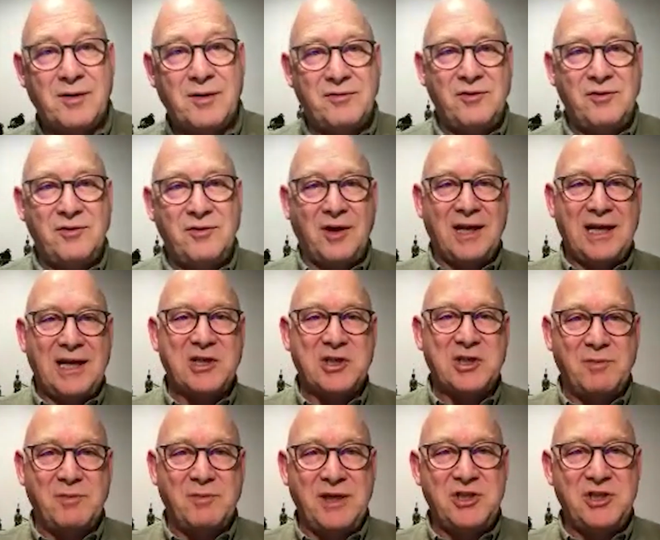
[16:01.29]
because you can
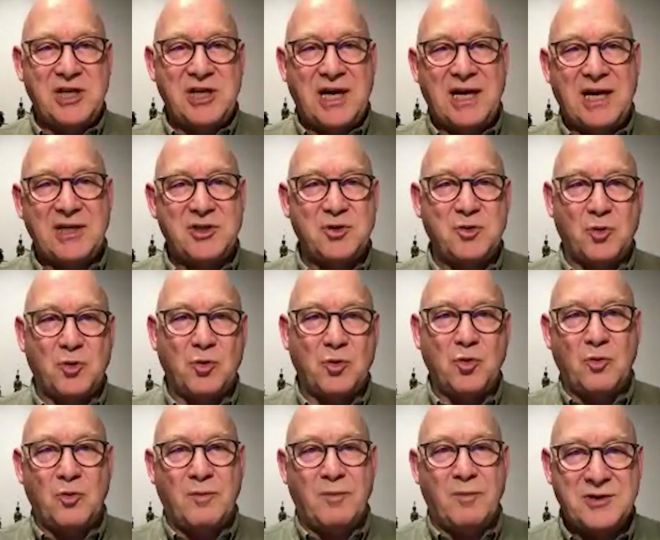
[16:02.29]
actually be charged or
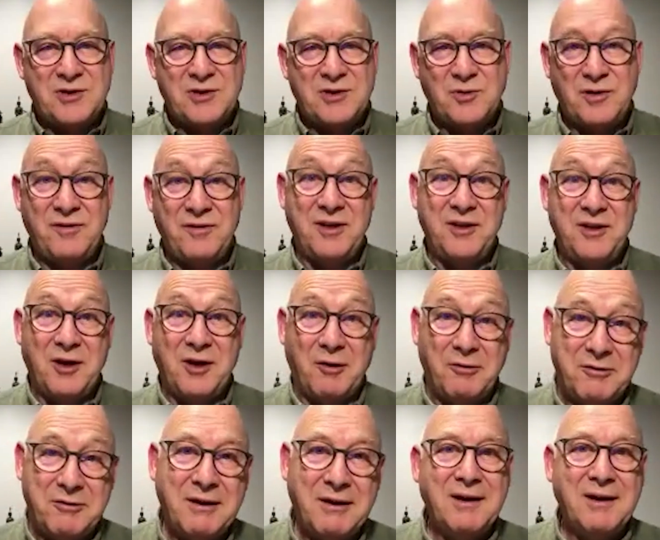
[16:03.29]
court-martialed if you
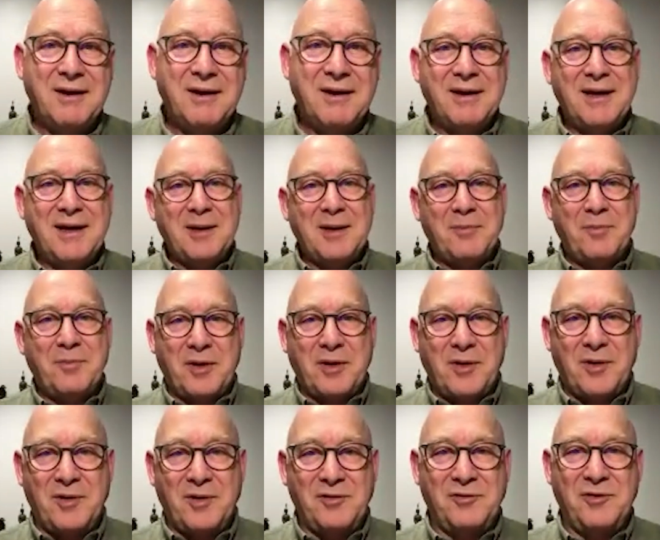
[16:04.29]
don't,
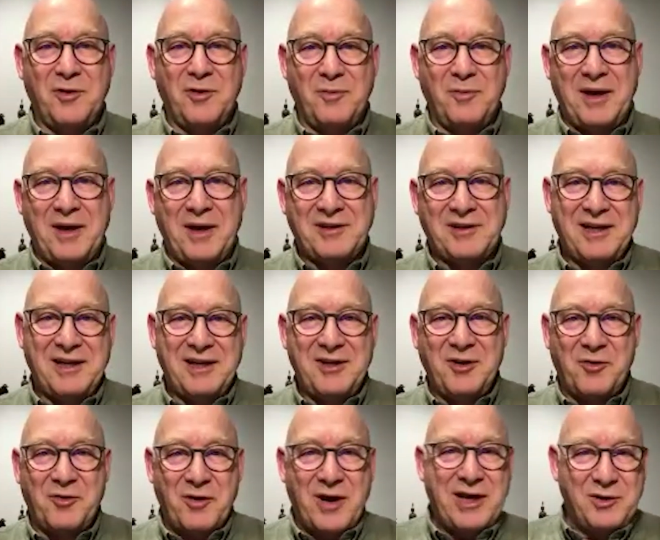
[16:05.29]
because you're basically
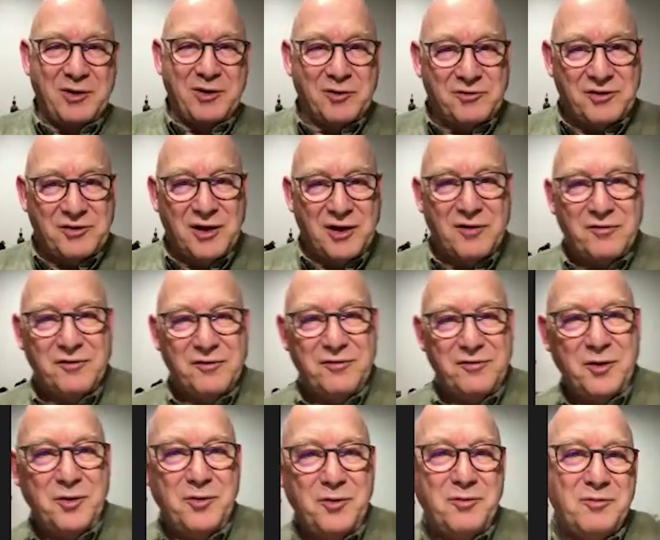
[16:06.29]
degrading yourself
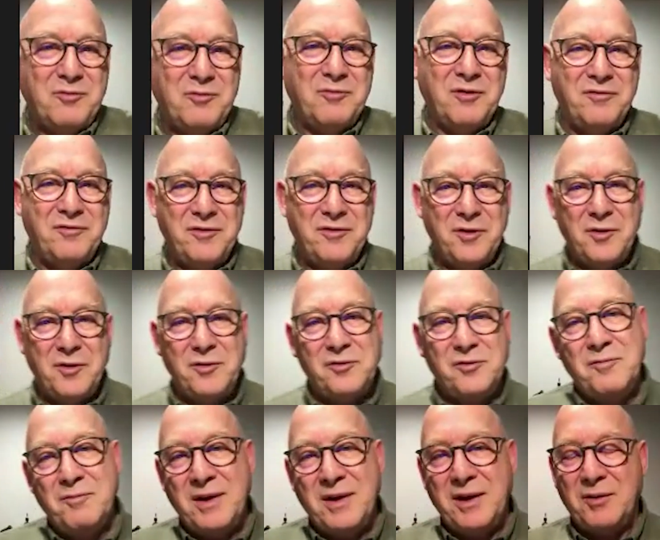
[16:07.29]
if you
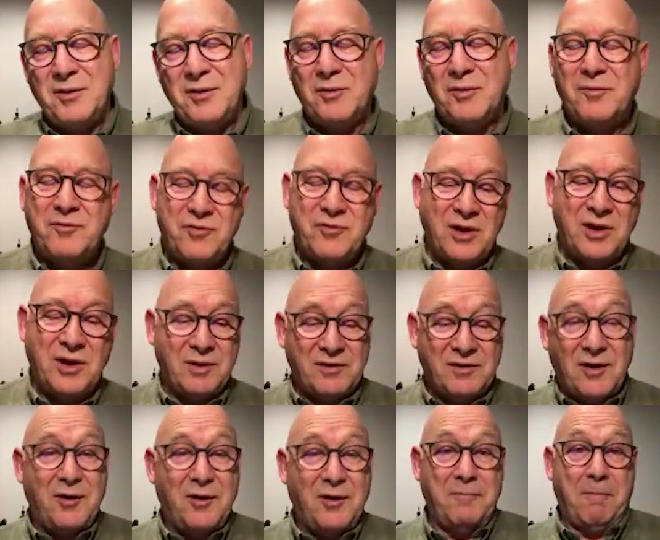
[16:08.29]
refuse medical
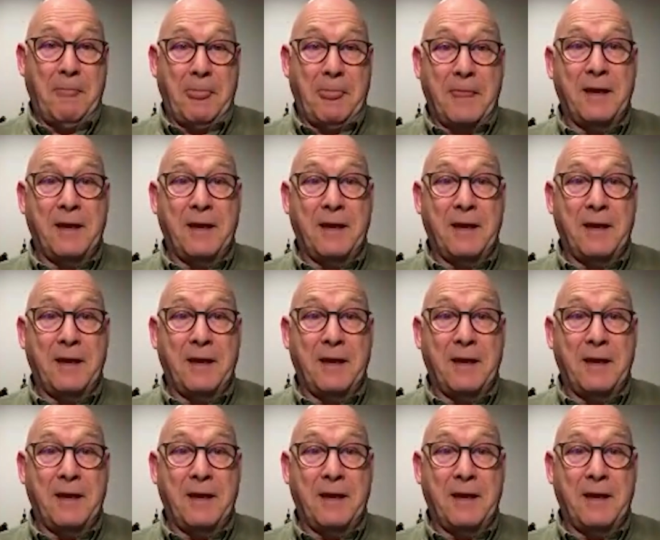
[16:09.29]
treatment. So,